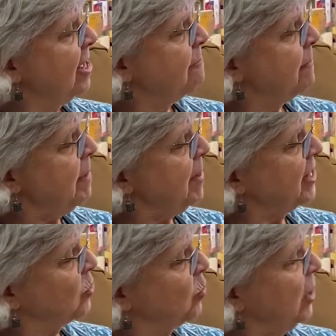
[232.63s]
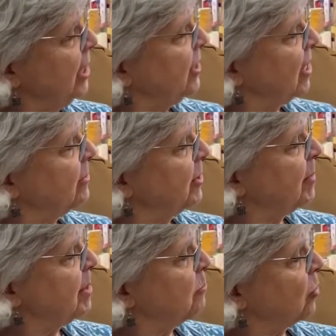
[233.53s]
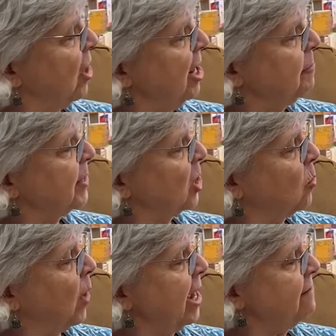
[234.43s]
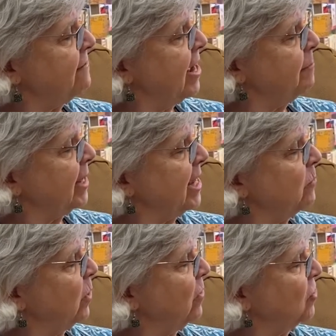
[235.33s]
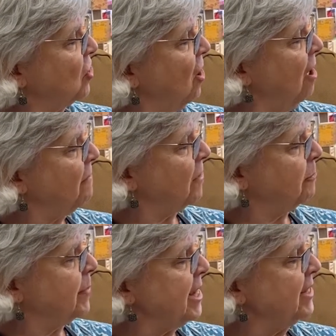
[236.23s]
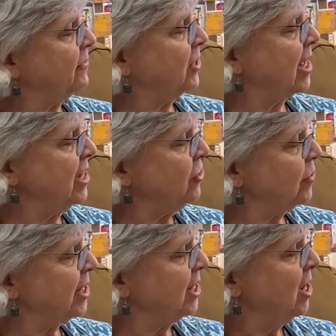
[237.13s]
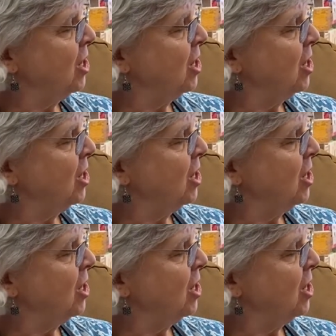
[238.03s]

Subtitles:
Maybe his real son was being brought up in a quiet family in one of those awful, peaceful countries